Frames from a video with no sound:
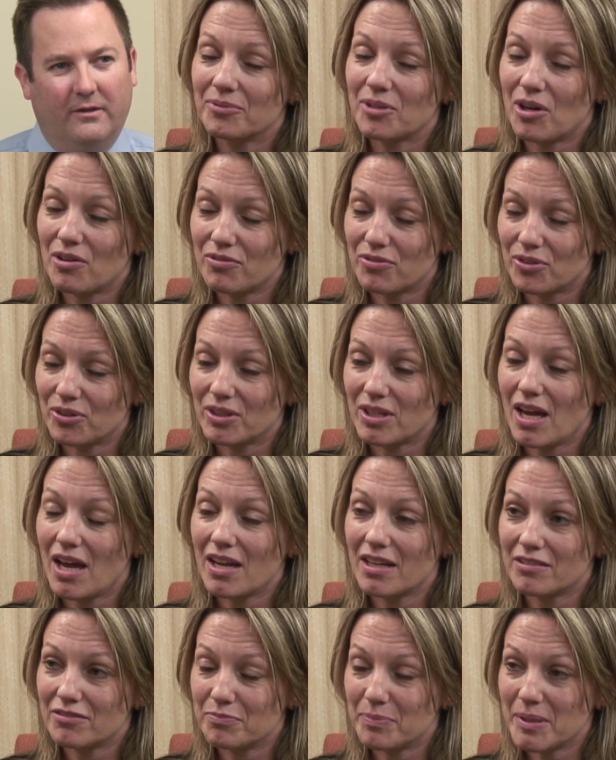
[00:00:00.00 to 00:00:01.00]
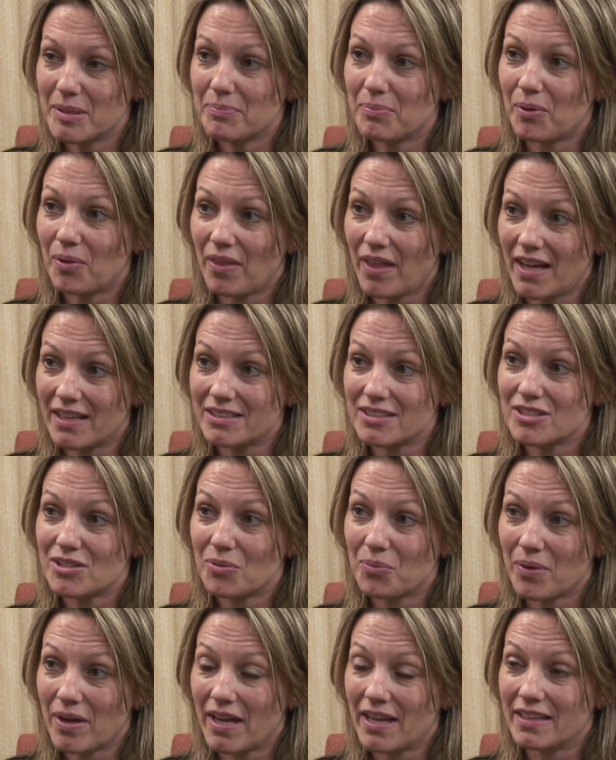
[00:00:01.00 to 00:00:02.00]
Well, for a lot of people, that's
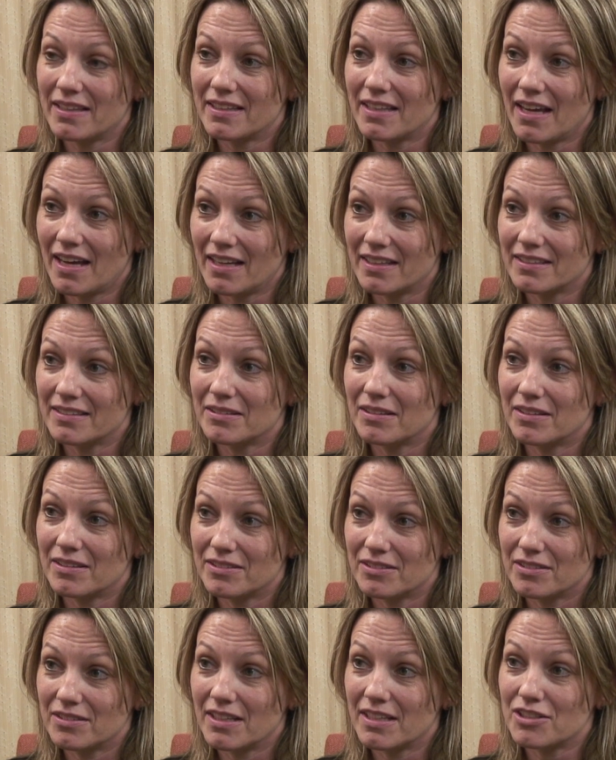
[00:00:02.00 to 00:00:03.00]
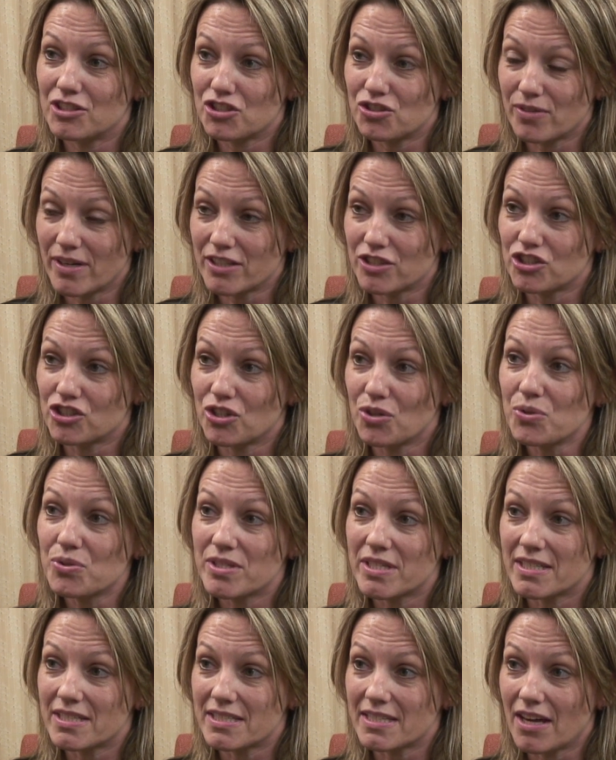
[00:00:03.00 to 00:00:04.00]
the way that that stress
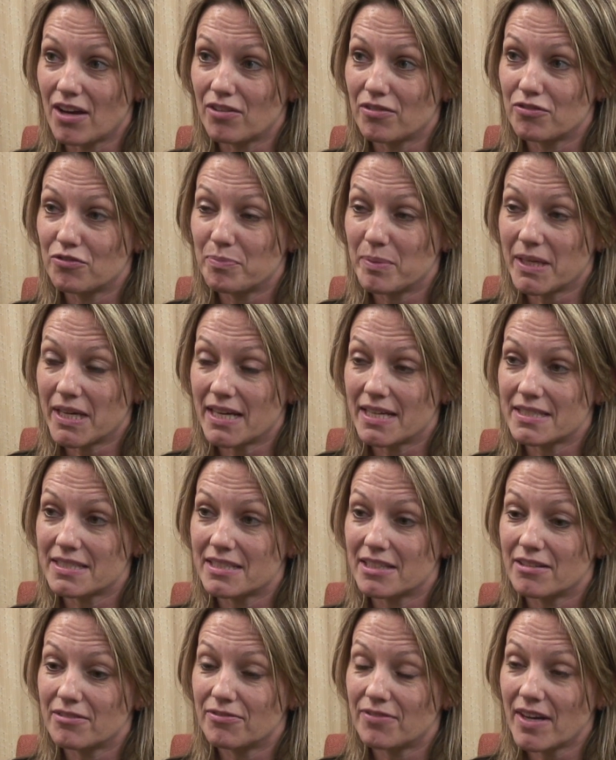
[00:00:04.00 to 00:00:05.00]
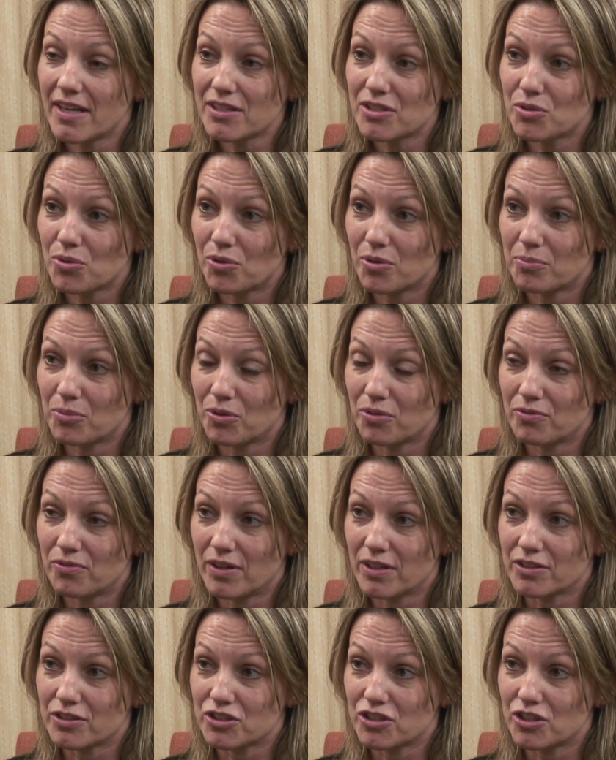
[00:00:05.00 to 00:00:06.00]
shows itself mm. because it affects hormone
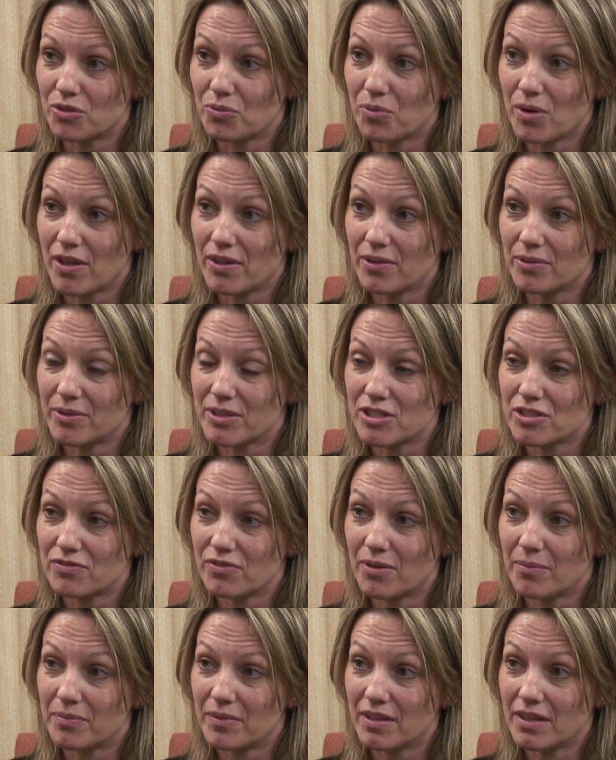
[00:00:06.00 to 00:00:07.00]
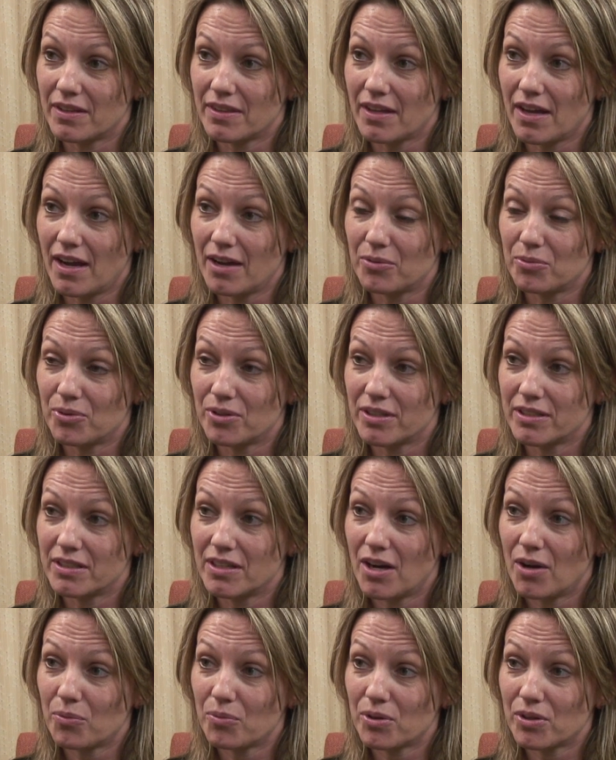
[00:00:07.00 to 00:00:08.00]
function, whether it's from the thyroid
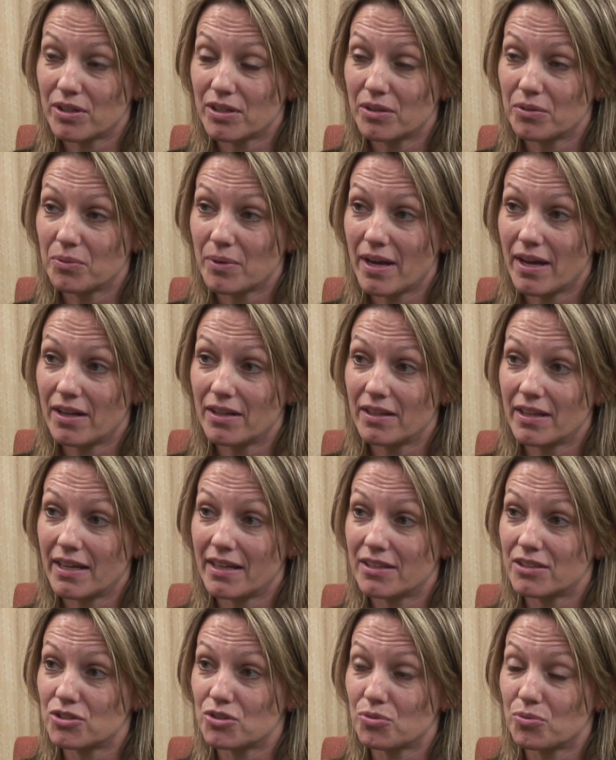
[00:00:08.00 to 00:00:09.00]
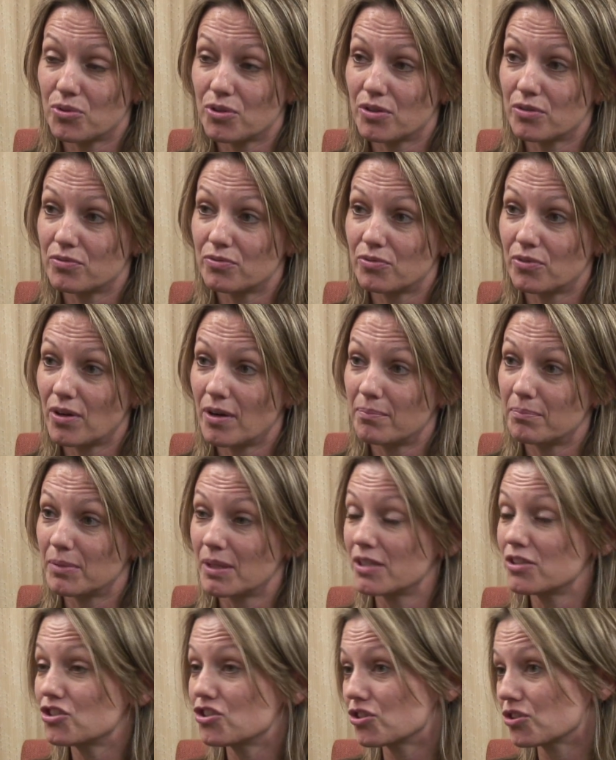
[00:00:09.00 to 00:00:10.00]
not working well and or from
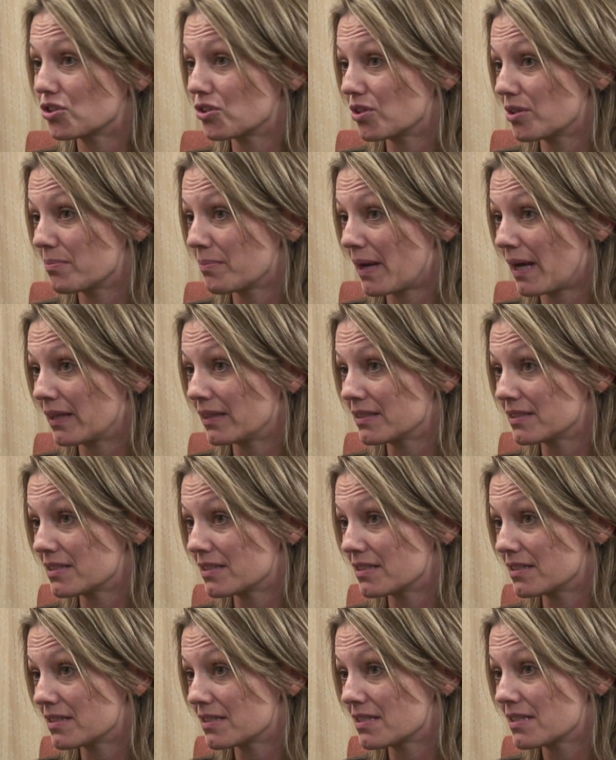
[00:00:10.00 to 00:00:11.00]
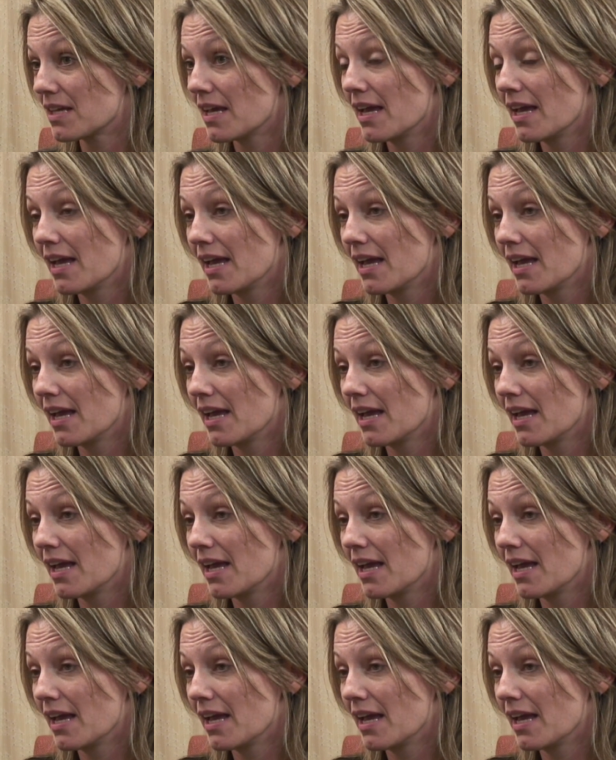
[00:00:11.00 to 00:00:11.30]
blood sugar imbalances.